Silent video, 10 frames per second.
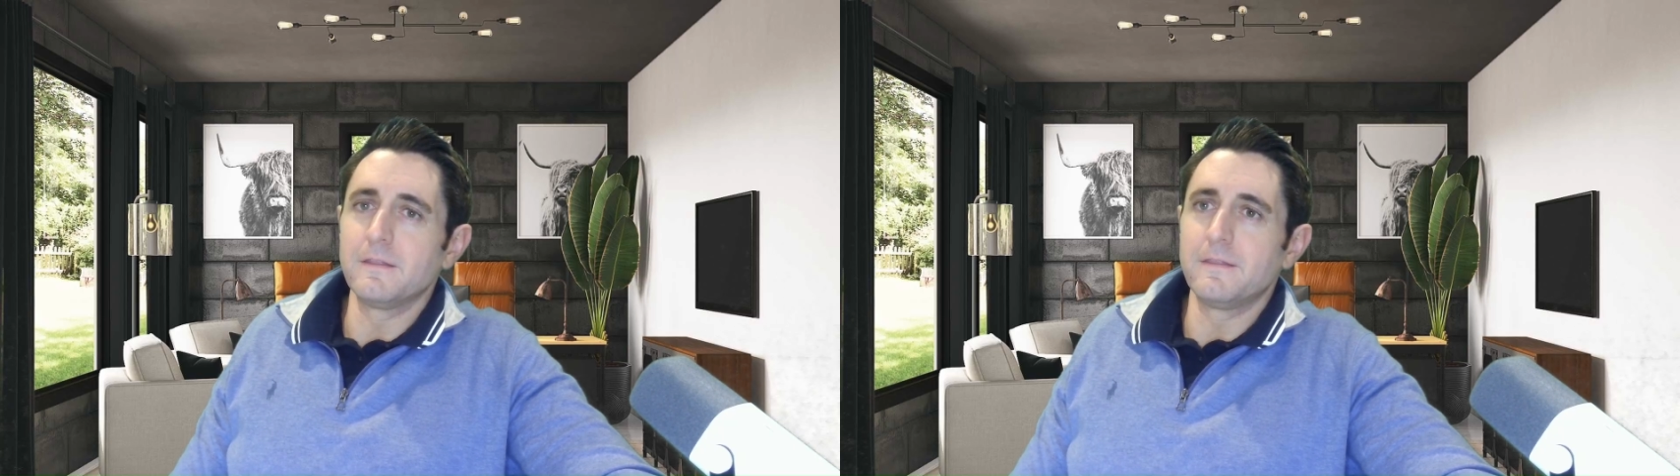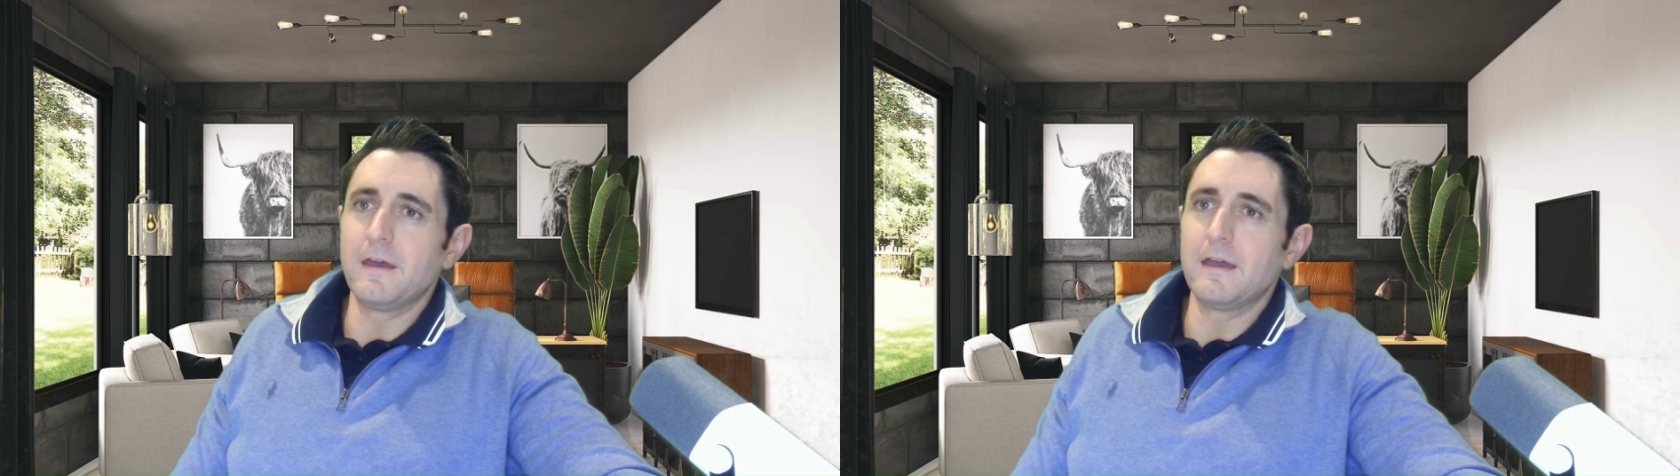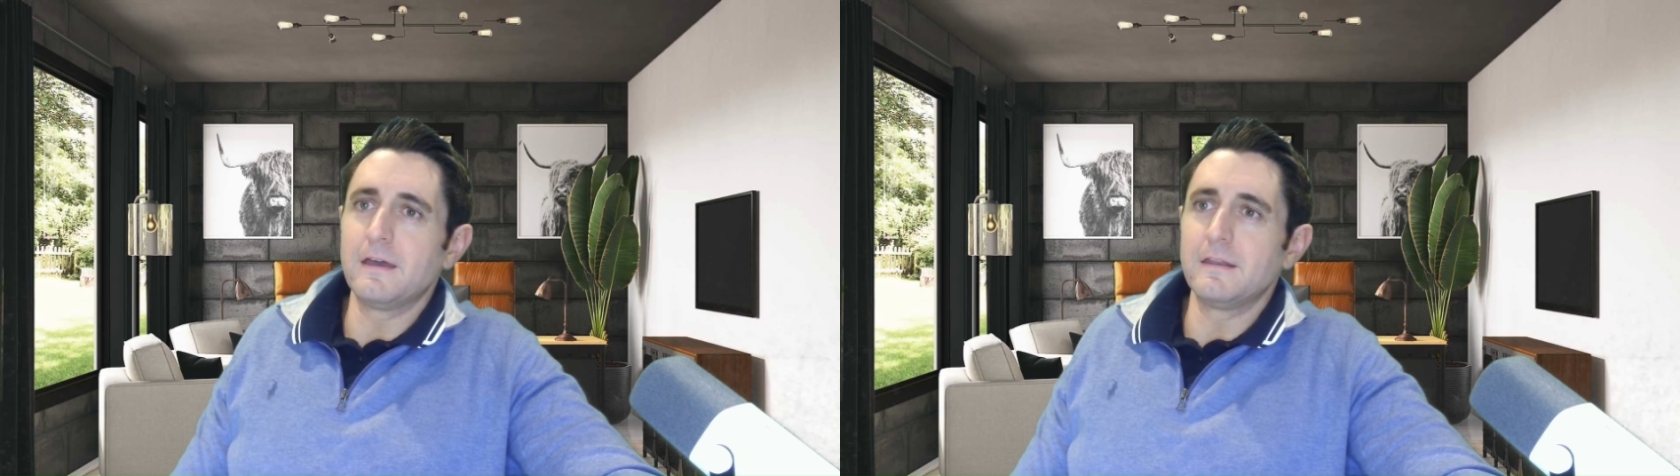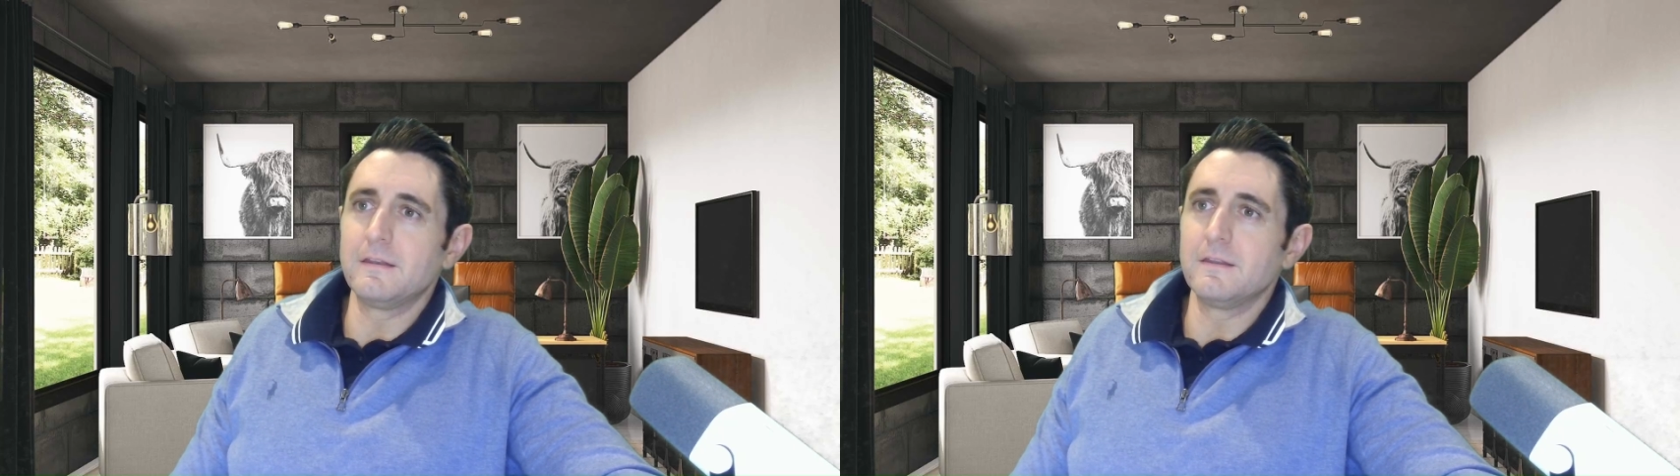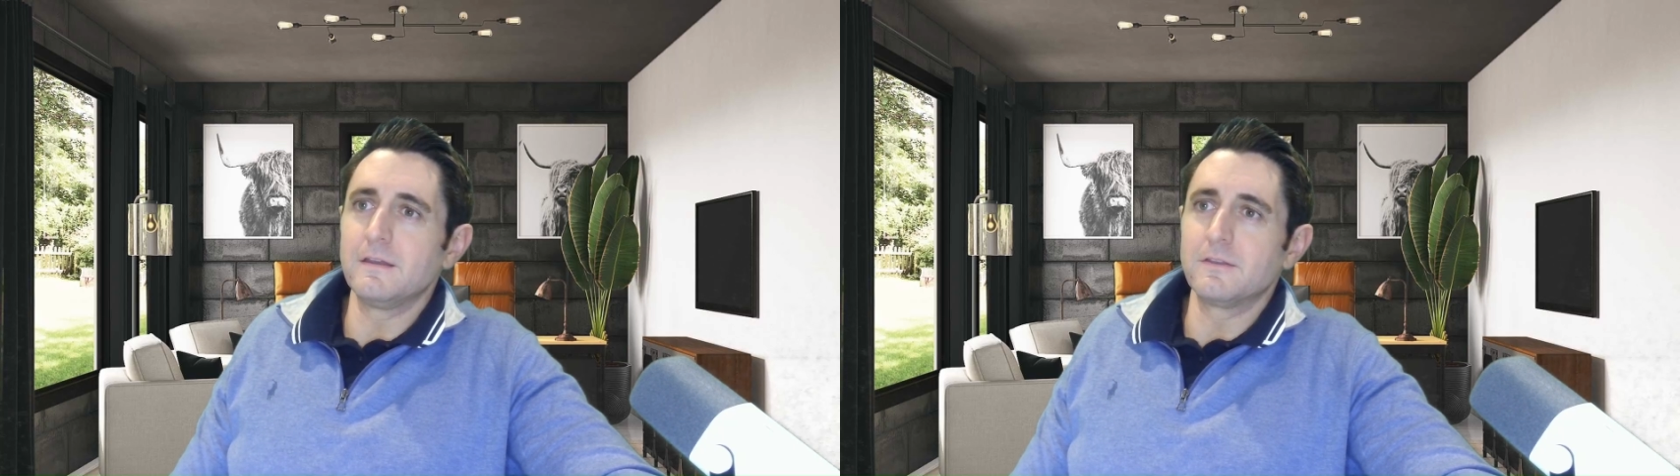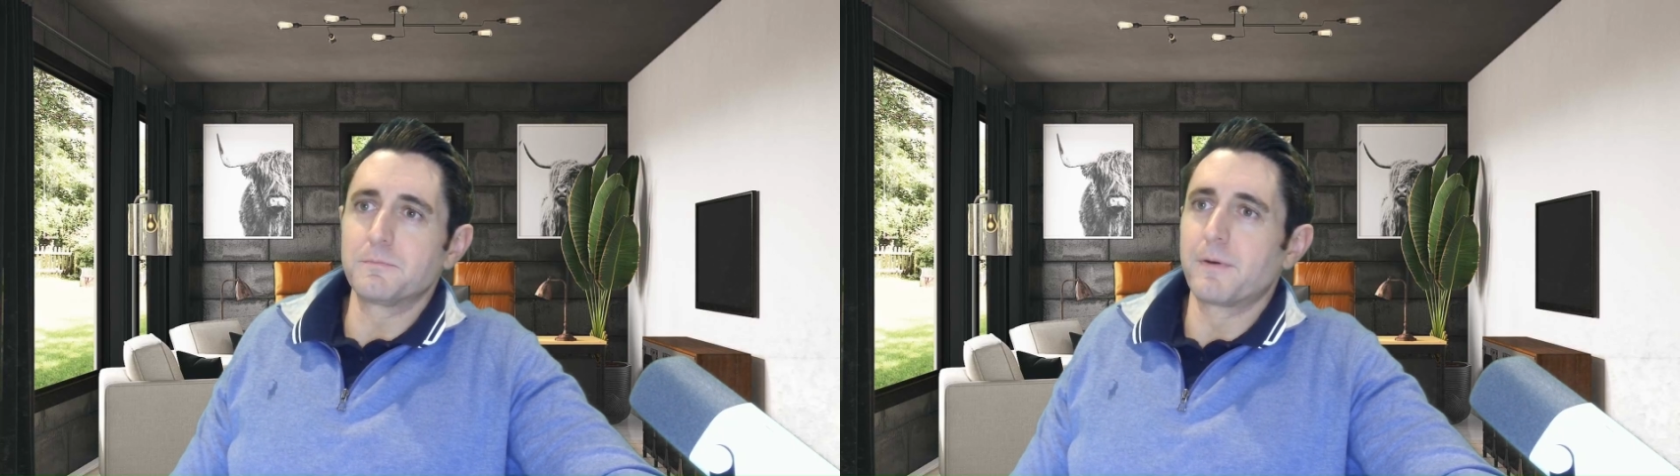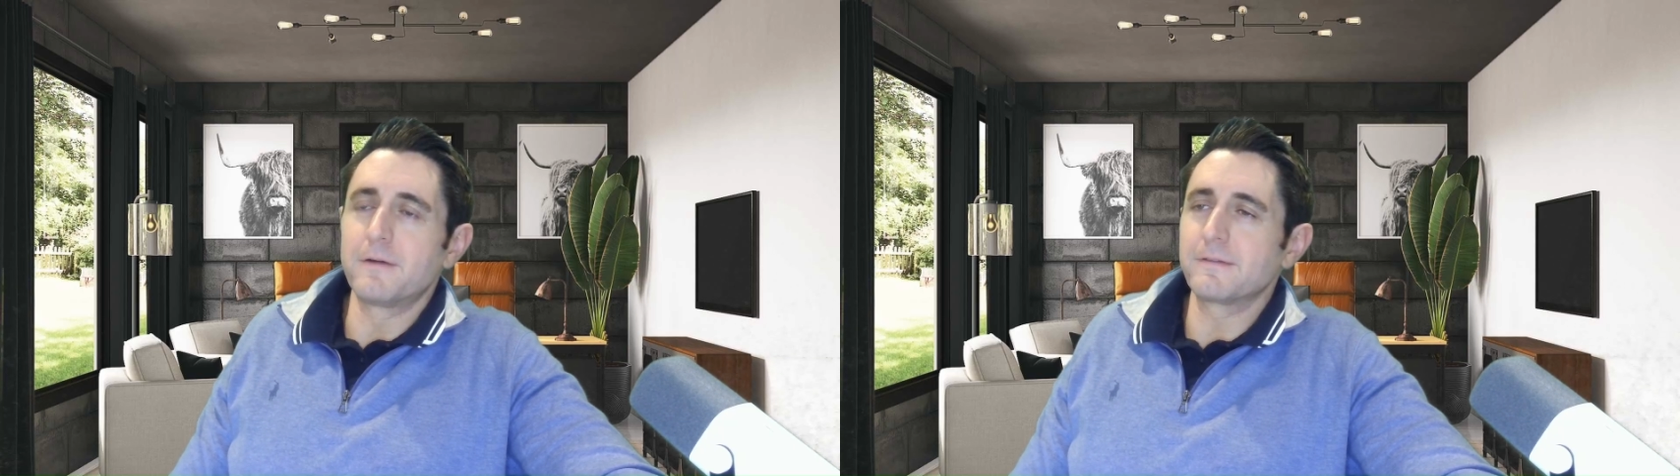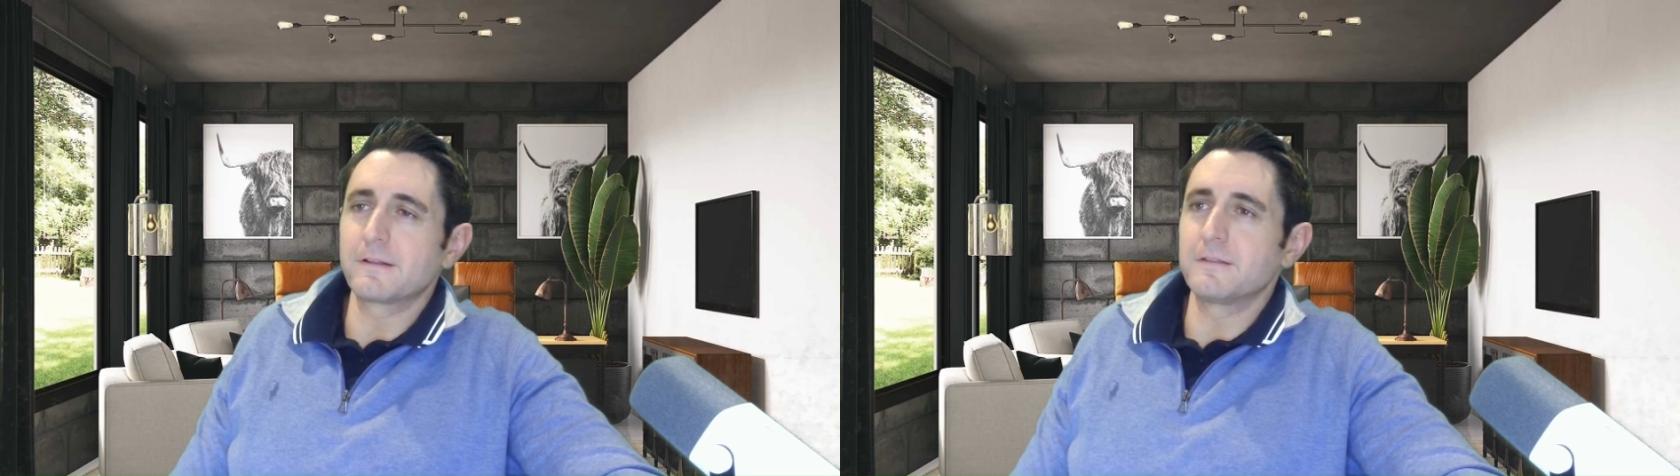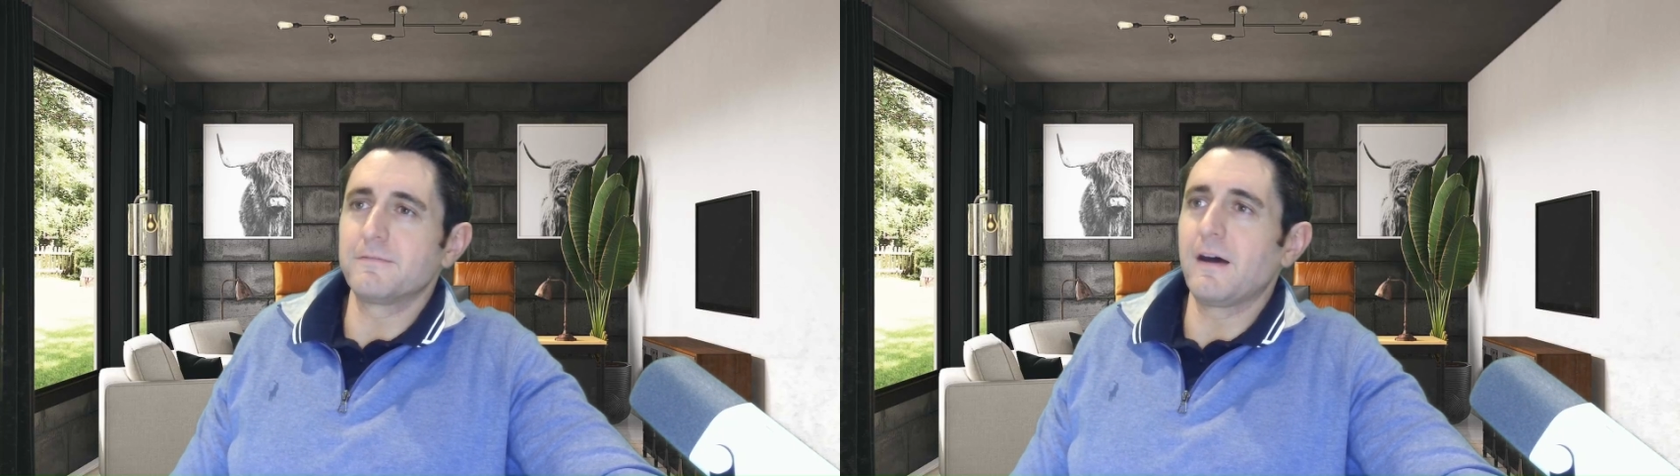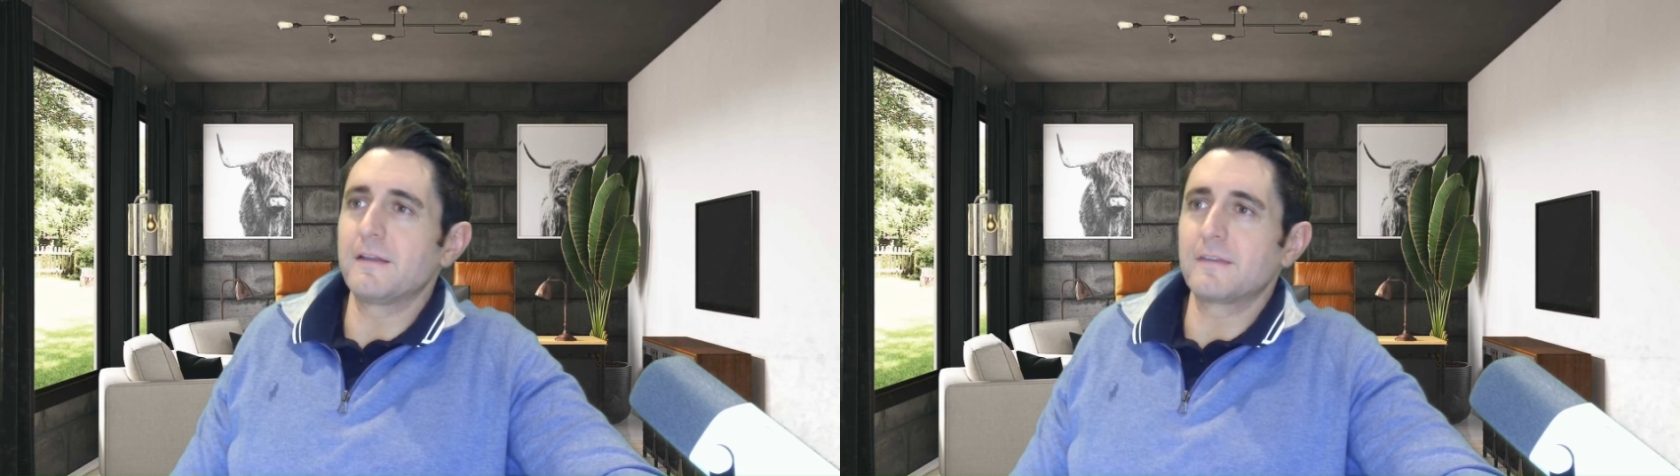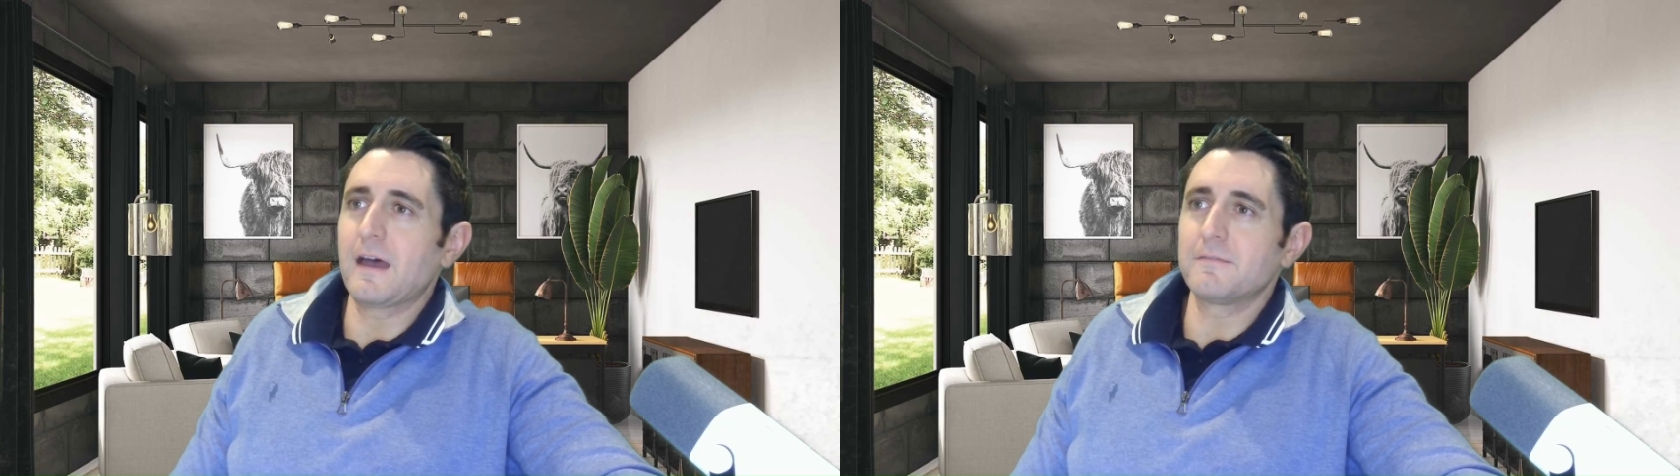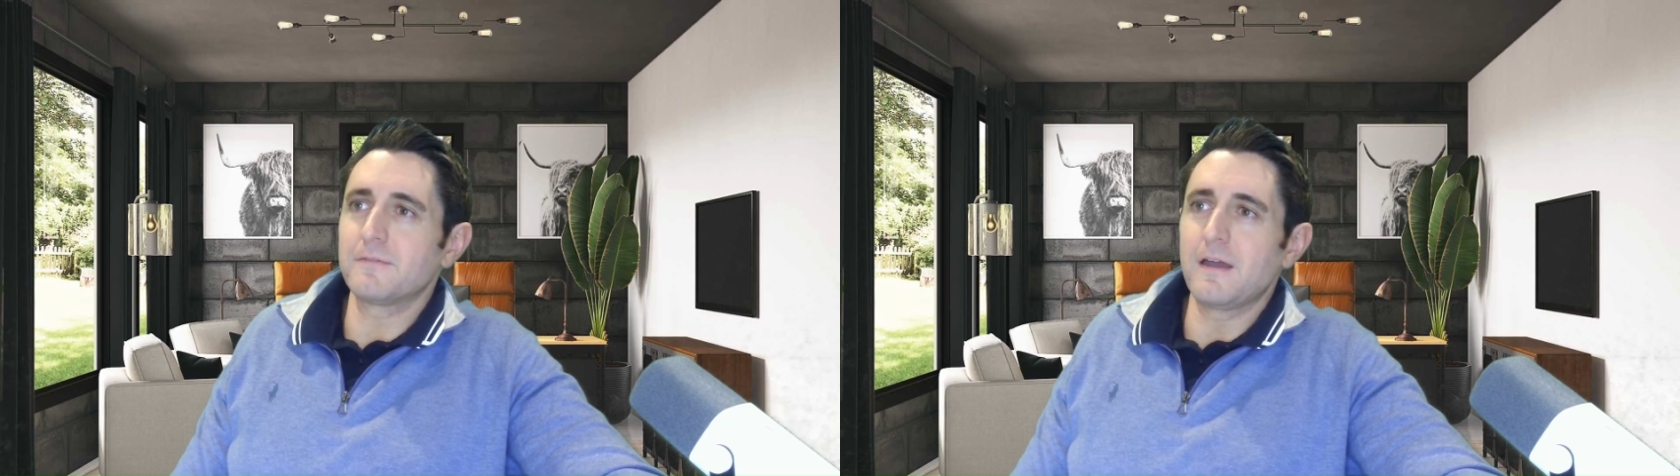then it's perfectly fine to have